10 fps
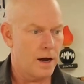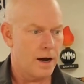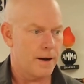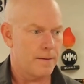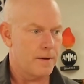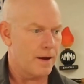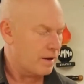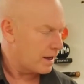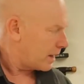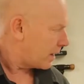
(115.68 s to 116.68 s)
Uh,
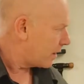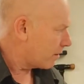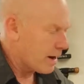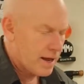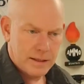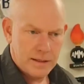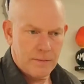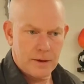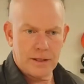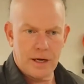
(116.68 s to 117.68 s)
I've got an area right
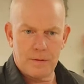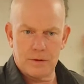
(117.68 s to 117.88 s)
outside my shop.